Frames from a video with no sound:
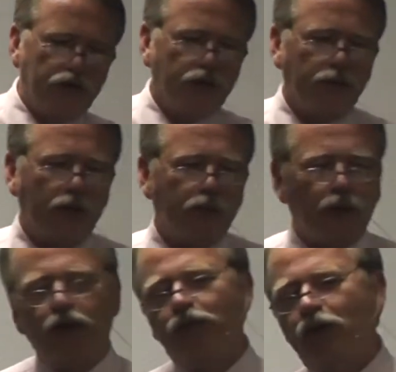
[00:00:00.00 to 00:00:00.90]
you shall be
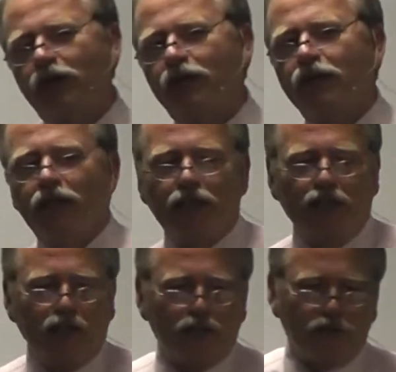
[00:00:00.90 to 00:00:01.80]
perfect,
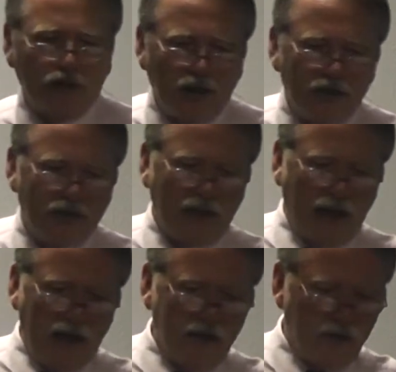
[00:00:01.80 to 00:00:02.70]
just
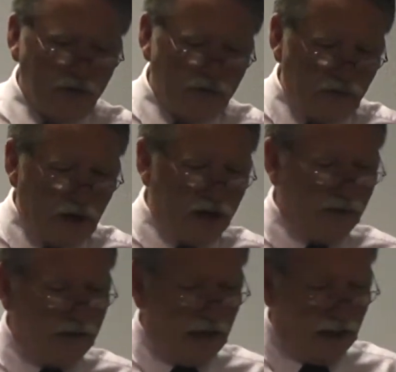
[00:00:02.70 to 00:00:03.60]
as your Father in